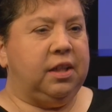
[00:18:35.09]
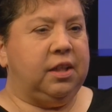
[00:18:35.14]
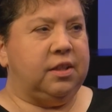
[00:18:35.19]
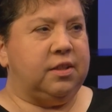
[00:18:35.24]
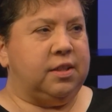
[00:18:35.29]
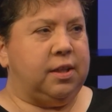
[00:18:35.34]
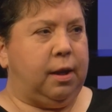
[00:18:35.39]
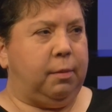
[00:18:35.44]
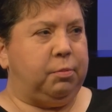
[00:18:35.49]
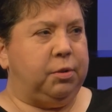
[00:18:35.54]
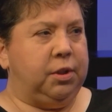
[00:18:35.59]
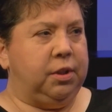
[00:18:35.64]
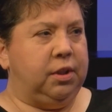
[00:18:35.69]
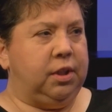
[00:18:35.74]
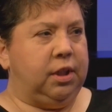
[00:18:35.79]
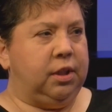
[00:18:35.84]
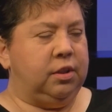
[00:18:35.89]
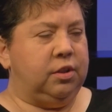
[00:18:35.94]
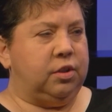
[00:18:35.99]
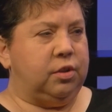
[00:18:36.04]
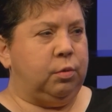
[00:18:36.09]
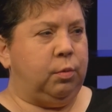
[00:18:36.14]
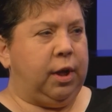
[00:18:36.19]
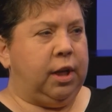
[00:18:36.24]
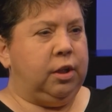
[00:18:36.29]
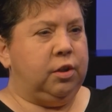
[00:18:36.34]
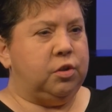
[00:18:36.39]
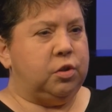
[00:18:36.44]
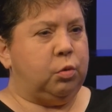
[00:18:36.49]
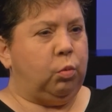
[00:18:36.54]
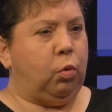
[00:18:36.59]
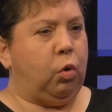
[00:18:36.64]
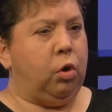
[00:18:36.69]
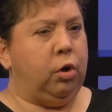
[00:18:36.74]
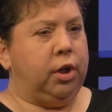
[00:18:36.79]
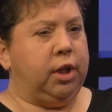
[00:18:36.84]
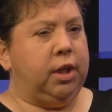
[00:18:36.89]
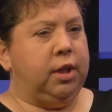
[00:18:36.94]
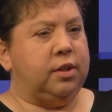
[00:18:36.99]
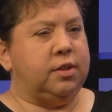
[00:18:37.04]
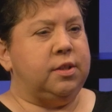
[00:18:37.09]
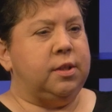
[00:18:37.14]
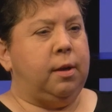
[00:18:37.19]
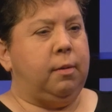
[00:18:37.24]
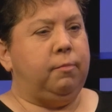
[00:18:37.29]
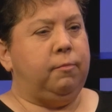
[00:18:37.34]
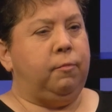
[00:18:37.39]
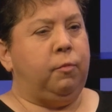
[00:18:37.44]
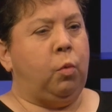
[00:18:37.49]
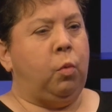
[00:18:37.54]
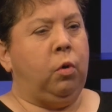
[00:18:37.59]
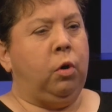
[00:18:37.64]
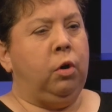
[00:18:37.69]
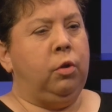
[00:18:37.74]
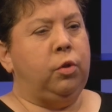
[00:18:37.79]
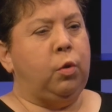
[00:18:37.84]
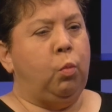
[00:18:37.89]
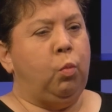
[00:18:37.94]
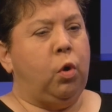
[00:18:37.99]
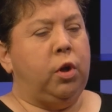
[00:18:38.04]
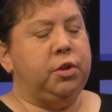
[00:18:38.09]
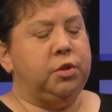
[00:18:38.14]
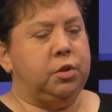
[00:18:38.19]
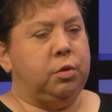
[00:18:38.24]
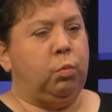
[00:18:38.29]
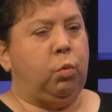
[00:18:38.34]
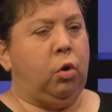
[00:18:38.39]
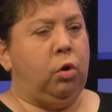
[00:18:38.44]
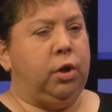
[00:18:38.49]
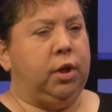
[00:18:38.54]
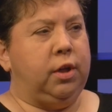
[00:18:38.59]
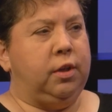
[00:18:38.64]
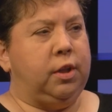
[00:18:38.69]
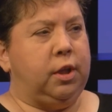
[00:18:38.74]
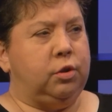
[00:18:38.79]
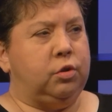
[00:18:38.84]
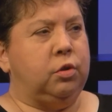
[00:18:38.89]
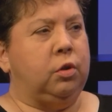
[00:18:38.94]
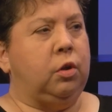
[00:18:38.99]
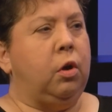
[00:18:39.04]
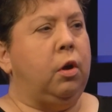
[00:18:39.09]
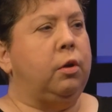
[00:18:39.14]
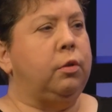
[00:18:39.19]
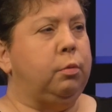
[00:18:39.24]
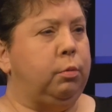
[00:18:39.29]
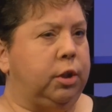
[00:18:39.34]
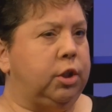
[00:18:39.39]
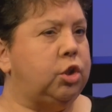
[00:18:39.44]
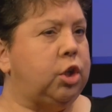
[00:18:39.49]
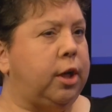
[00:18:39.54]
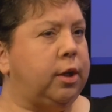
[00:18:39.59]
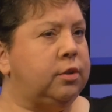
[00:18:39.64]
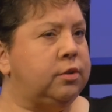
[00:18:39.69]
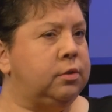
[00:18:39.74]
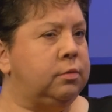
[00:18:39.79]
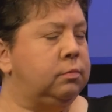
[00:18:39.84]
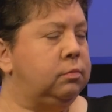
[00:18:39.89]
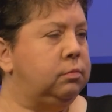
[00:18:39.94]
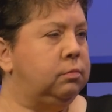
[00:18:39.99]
accepted into any sorority except for the one sorority that took all the rejects.